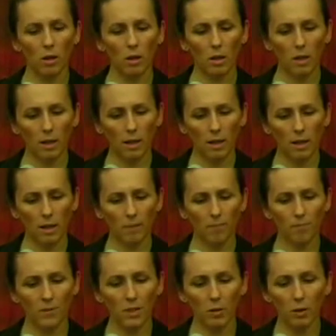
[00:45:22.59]

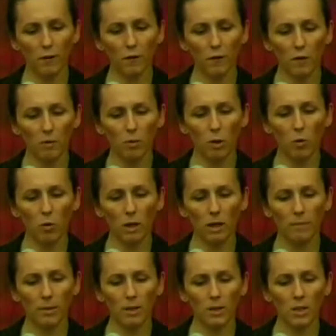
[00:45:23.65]
The only firm
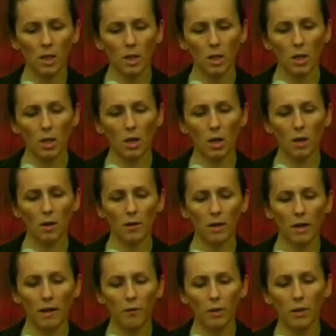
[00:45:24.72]
requirements are that
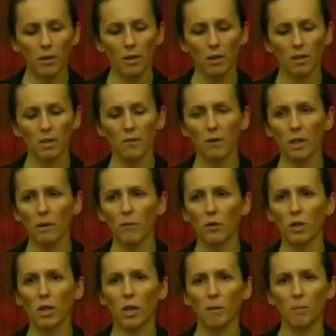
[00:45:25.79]
everything that's developed for
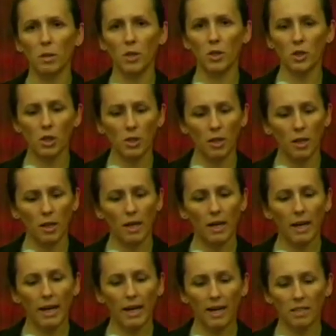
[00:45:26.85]
the competition
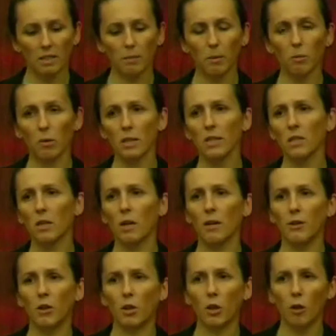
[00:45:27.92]
has to be released
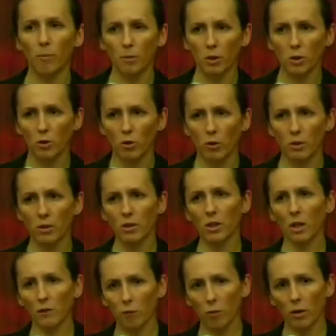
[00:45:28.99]
under open source
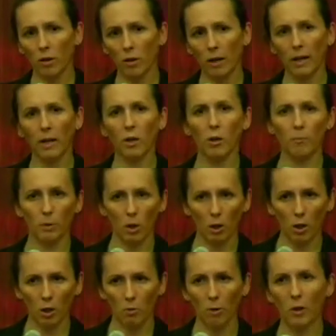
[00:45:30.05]
software and open
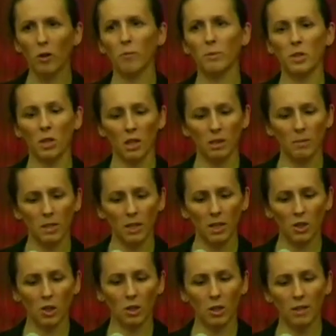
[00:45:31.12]
hardware and open
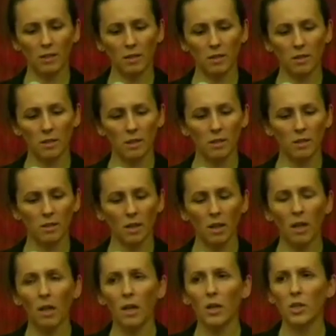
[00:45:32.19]
documentation licenses
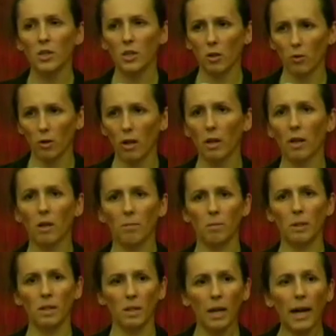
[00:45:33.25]
so that it can
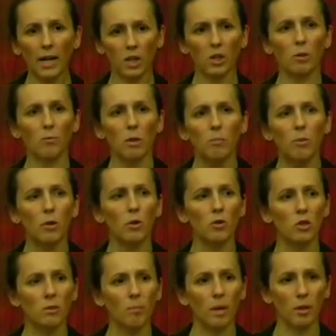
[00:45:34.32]
be actually
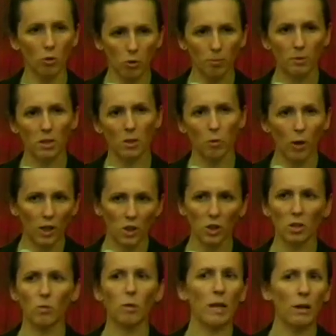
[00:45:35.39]
reproduced by the groups in
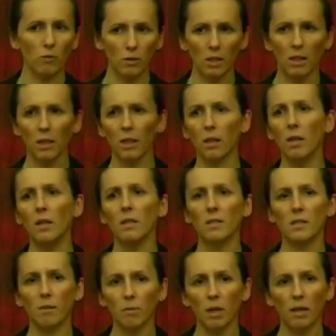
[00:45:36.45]
question without needing
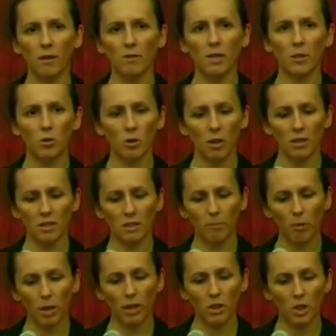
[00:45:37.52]
some kind of centralized
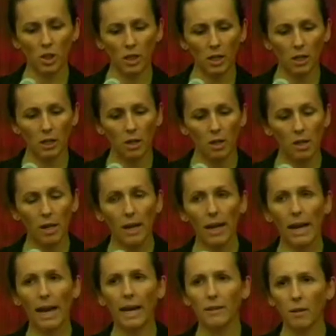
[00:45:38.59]
supply chain,
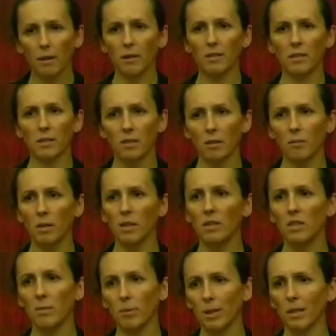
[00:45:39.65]
and that the system
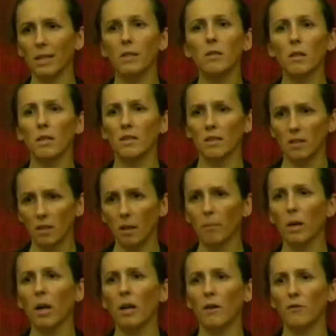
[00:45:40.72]
needs to be legal in some
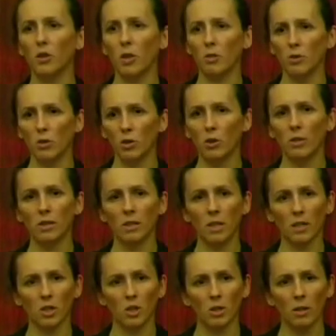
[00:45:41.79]
kind of chosen
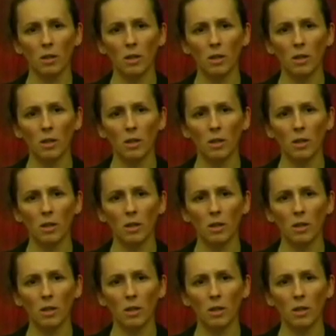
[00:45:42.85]
jurisdiction.